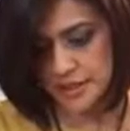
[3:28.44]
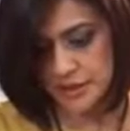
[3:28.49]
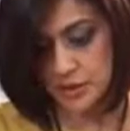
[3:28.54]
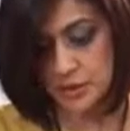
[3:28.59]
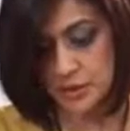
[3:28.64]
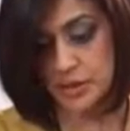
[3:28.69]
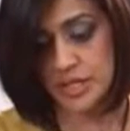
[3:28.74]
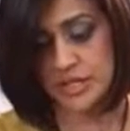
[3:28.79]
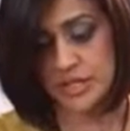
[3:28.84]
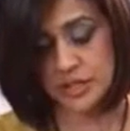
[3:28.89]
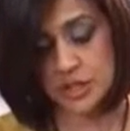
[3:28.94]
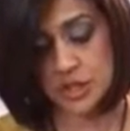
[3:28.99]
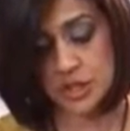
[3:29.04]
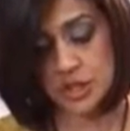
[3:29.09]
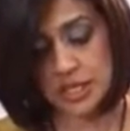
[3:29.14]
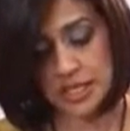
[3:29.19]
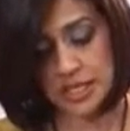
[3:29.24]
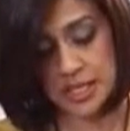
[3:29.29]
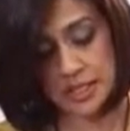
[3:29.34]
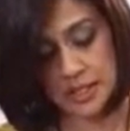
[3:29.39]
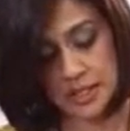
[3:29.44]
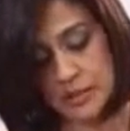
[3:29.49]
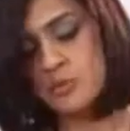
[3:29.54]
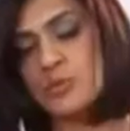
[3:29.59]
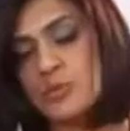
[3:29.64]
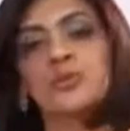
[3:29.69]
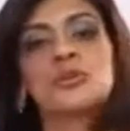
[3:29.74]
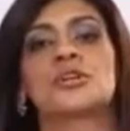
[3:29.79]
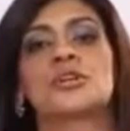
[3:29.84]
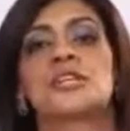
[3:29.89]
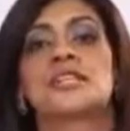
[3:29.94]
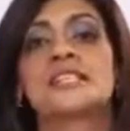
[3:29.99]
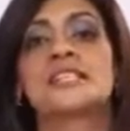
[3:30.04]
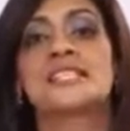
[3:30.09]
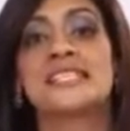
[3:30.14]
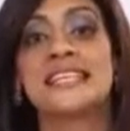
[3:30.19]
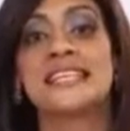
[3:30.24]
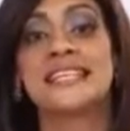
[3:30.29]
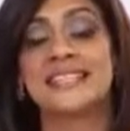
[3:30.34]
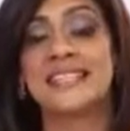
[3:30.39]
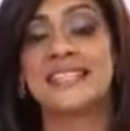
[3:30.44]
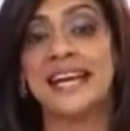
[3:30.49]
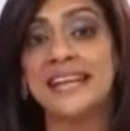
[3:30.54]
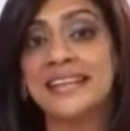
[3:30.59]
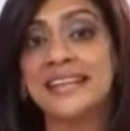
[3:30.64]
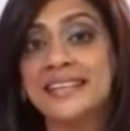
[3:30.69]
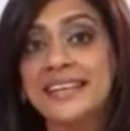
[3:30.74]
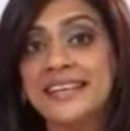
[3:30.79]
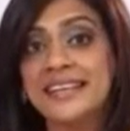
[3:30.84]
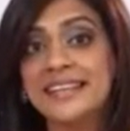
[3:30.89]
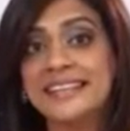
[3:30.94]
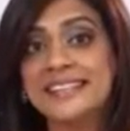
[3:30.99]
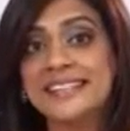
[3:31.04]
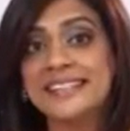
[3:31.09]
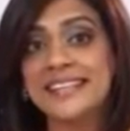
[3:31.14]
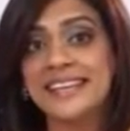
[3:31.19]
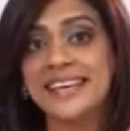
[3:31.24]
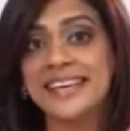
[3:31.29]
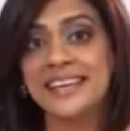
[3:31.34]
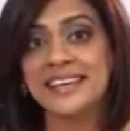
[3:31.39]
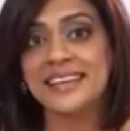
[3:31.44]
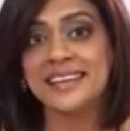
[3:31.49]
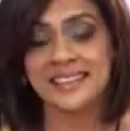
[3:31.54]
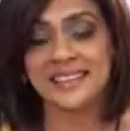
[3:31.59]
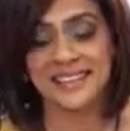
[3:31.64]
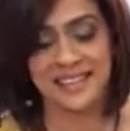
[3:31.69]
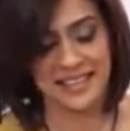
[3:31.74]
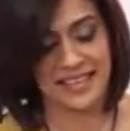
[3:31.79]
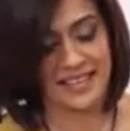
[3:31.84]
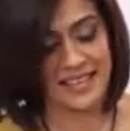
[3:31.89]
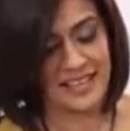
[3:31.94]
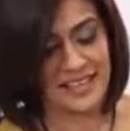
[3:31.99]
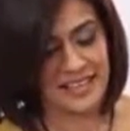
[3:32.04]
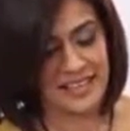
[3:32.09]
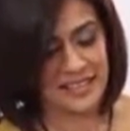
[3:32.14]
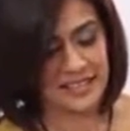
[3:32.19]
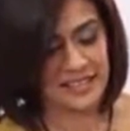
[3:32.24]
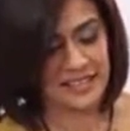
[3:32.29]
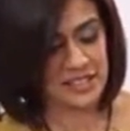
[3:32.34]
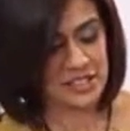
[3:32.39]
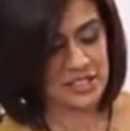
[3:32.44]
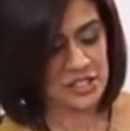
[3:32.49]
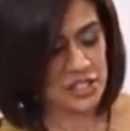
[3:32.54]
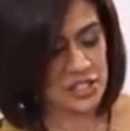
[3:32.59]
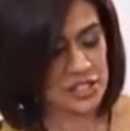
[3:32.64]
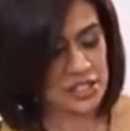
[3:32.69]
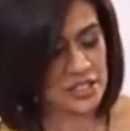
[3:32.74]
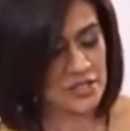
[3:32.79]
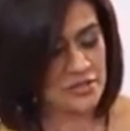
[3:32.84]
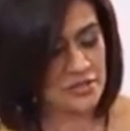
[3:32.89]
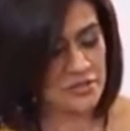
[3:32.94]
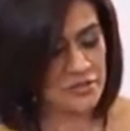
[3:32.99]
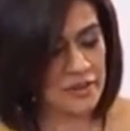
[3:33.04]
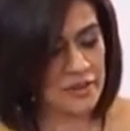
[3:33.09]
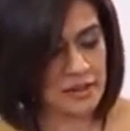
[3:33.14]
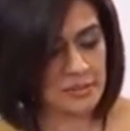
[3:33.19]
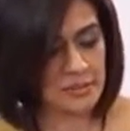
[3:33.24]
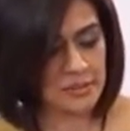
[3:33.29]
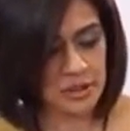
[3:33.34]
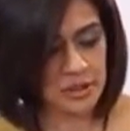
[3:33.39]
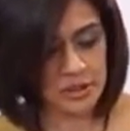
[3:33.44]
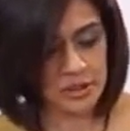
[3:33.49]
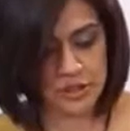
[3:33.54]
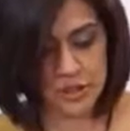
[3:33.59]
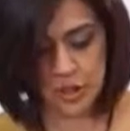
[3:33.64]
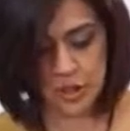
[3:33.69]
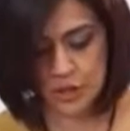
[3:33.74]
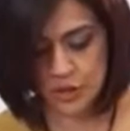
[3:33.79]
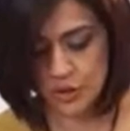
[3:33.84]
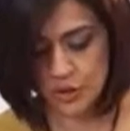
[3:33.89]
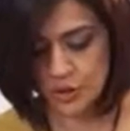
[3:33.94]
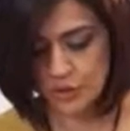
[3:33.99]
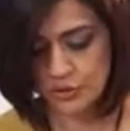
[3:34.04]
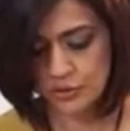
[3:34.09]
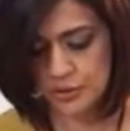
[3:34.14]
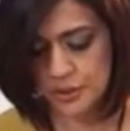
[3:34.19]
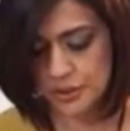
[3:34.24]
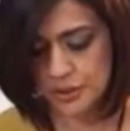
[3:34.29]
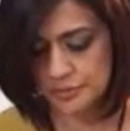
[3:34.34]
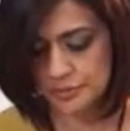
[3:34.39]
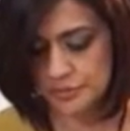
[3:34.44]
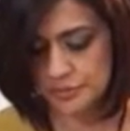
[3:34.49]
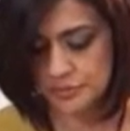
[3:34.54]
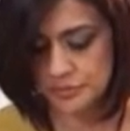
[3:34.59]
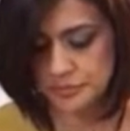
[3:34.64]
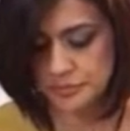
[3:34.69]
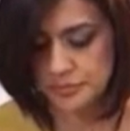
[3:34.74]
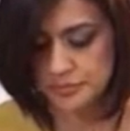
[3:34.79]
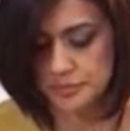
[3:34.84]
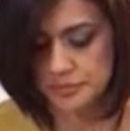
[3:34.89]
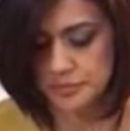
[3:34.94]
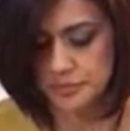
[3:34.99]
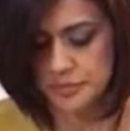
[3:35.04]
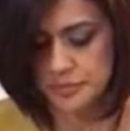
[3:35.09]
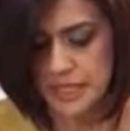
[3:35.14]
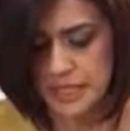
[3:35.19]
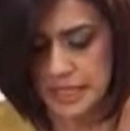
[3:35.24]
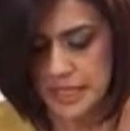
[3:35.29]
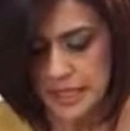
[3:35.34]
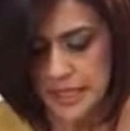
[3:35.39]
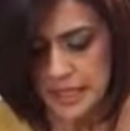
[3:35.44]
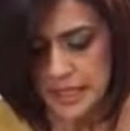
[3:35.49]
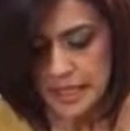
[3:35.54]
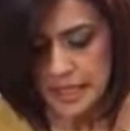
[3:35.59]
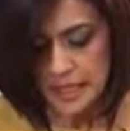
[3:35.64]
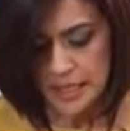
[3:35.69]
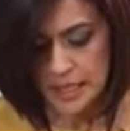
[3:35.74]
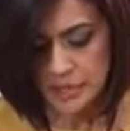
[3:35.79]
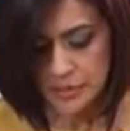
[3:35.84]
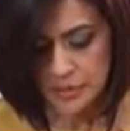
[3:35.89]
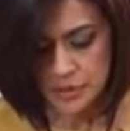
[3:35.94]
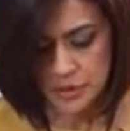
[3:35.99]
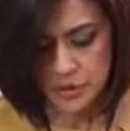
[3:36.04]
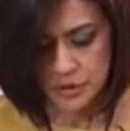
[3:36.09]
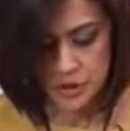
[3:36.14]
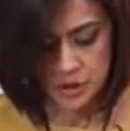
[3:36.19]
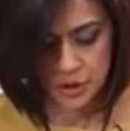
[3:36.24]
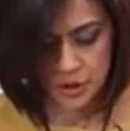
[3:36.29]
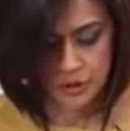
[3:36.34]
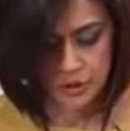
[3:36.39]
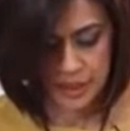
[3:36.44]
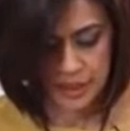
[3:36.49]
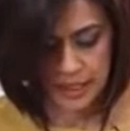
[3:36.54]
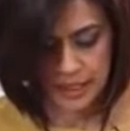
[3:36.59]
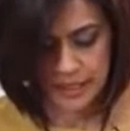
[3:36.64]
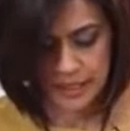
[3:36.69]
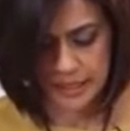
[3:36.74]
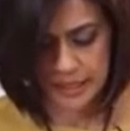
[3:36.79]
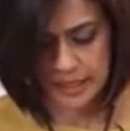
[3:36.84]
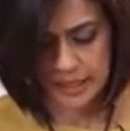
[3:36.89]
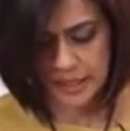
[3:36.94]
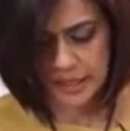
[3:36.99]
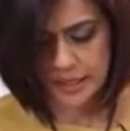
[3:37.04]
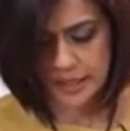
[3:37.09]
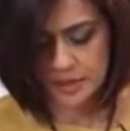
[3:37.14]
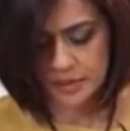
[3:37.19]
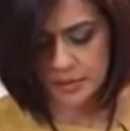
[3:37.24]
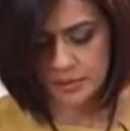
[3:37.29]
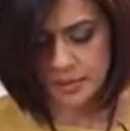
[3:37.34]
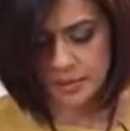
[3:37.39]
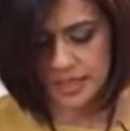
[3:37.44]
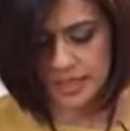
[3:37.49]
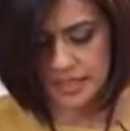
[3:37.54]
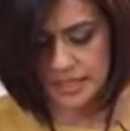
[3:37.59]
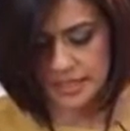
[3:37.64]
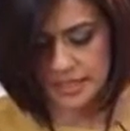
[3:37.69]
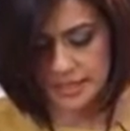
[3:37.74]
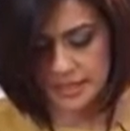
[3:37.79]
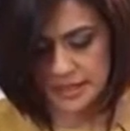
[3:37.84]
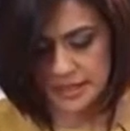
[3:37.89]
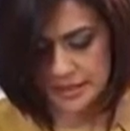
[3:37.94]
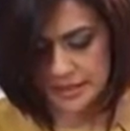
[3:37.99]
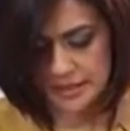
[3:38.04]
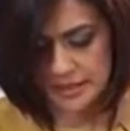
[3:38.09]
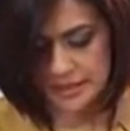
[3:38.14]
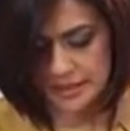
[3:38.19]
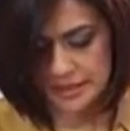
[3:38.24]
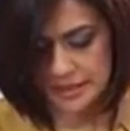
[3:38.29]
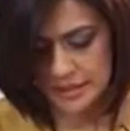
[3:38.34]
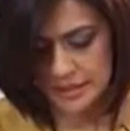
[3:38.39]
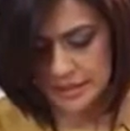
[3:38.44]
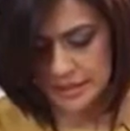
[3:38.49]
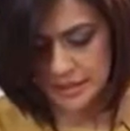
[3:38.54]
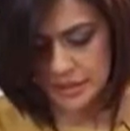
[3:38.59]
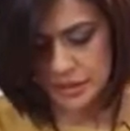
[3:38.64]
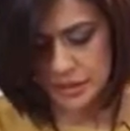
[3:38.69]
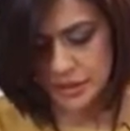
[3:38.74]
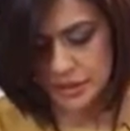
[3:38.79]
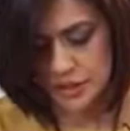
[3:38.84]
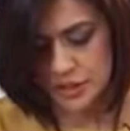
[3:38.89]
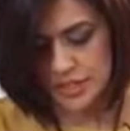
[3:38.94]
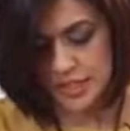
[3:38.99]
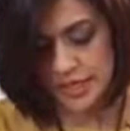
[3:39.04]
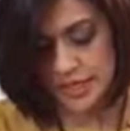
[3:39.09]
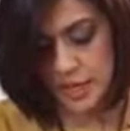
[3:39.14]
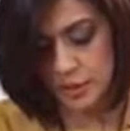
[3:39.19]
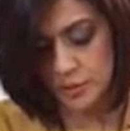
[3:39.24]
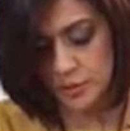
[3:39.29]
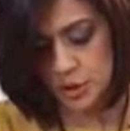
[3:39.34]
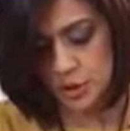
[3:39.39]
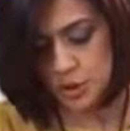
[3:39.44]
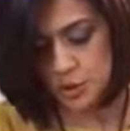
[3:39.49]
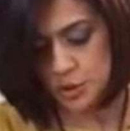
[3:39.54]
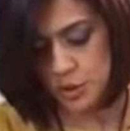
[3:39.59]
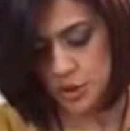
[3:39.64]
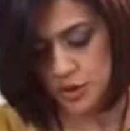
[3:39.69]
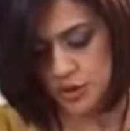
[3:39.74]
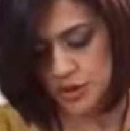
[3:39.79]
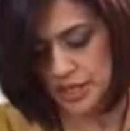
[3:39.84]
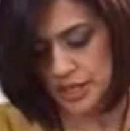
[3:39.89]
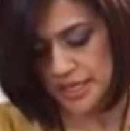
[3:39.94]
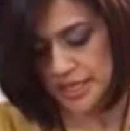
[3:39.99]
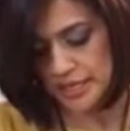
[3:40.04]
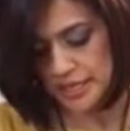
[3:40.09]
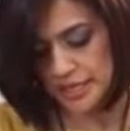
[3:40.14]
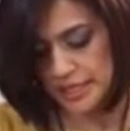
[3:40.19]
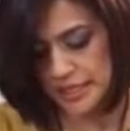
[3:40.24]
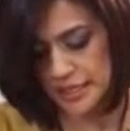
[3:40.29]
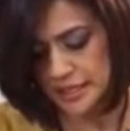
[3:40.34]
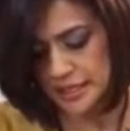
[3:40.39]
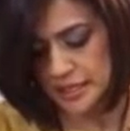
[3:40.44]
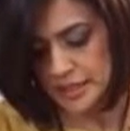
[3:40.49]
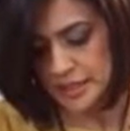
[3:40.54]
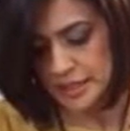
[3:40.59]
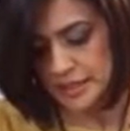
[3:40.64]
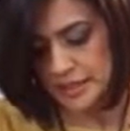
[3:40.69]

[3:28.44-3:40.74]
or rather shrinking the pores, tightening the skin, and it's just fabulous all over. I'm going to go ahead and mix this to see how much water I need.